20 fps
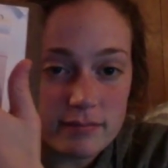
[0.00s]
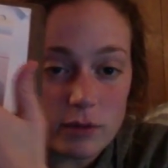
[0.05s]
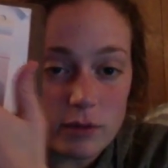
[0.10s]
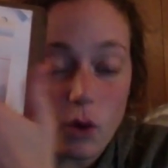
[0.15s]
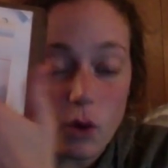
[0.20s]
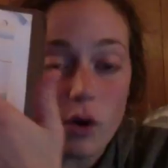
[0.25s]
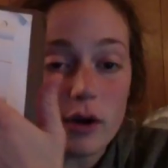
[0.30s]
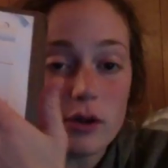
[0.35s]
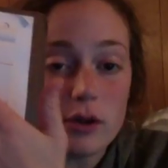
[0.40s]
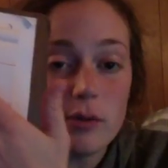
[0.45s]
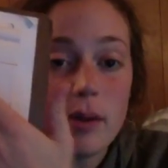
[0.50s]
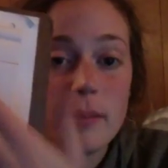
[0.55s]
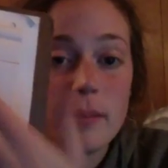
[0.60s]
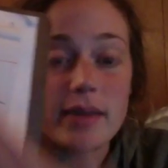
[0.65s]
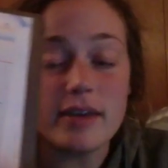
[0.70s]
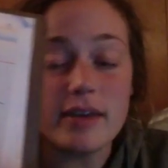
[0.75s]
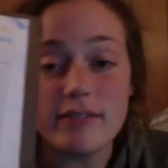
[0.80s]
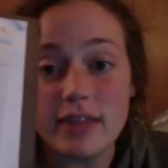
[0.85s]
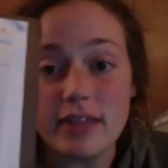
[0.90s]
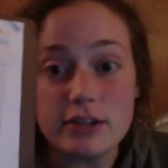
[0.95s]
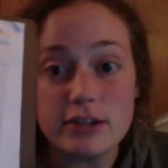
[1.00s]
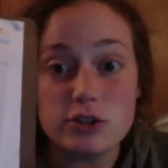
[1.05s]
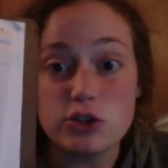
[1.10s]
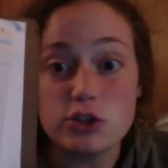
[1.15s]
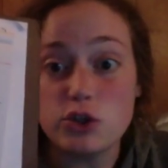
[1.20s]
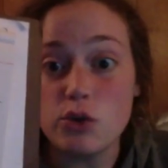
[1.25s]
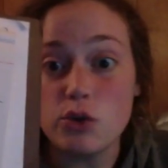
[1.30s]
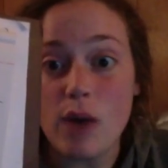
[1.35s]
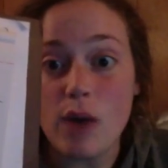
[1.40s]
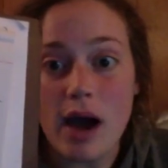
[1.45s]
or you may be given that it's
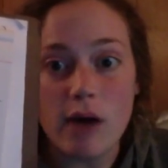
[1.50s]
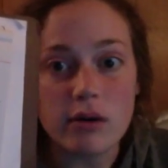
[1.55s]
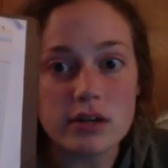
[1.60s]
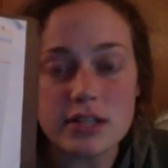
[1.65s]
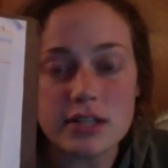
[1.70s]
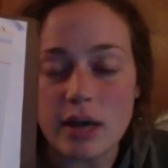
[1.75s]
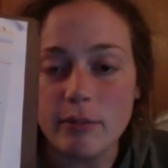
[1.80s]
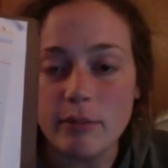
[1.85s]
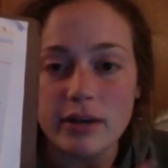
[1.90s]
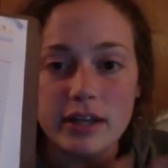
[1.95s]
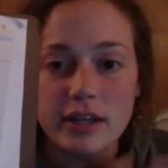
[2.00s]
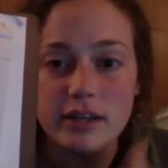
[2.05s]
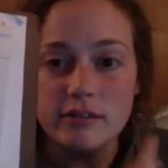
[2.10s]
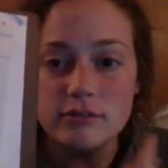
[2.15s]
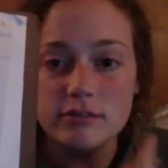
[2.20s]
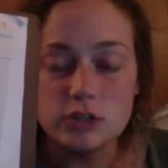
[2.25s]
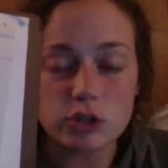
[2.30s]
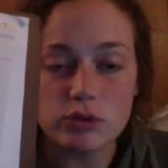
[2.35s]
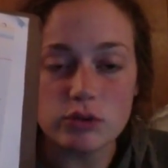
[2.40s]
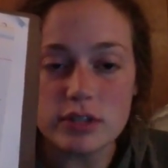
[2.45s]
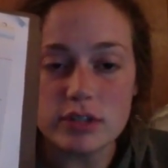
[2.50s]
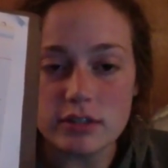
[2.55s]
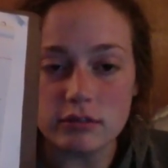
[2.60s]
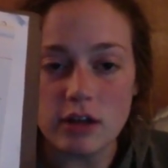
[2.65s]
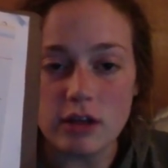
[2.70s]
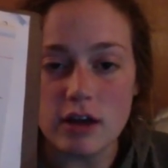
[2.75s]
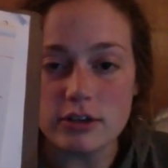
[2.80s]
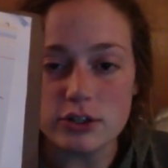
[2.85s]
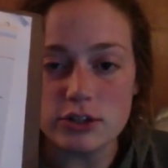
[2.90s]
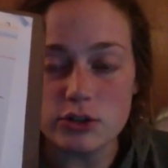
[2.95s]
2 hours, how many degrees of
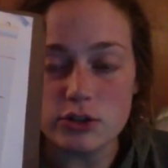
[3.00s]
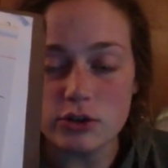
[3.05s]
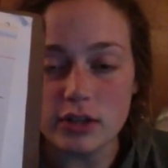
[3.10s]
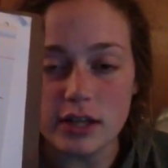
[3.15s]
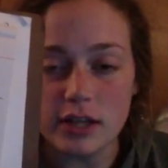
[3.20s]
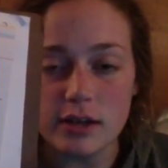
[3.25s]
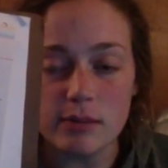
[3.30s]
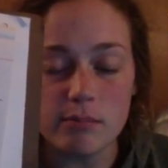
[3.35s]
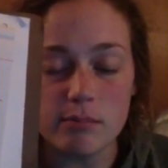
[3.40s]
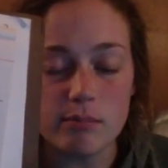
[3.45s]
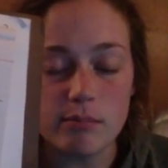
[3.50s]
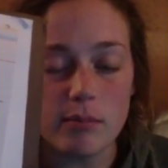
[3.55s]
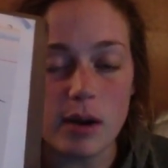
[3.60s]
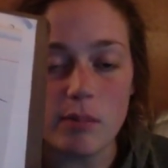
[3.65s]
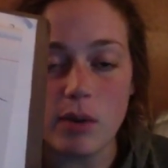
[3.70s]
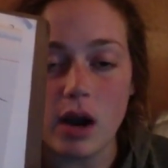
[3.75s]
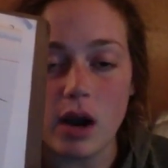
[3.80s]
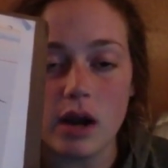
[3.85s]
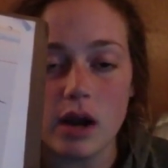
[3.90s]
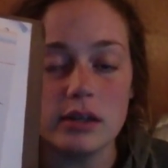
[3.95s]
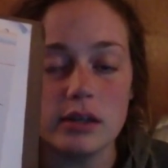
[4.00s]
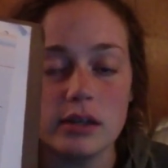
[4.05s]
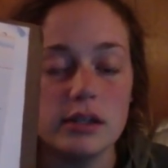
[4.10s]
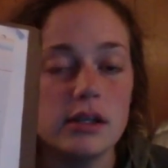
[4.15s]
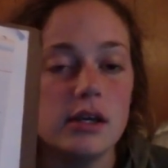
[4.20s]
longitude are they apart.